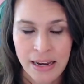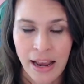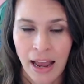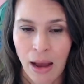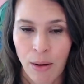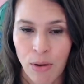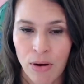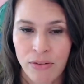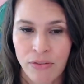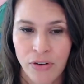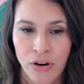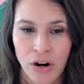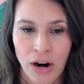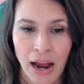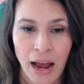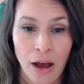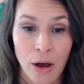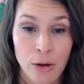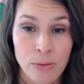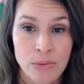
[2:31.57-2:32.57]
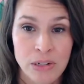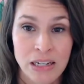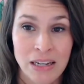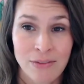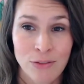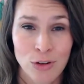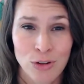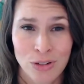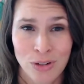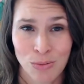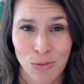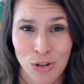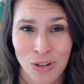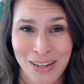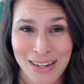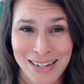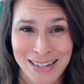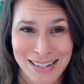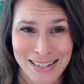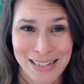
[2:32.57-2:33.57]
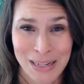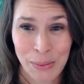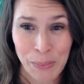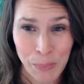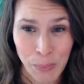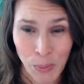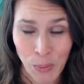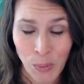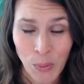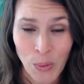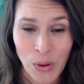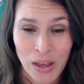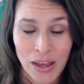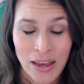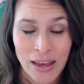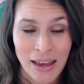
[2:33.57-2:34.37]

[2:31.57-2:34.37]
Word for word: However, I hope to give you some really simple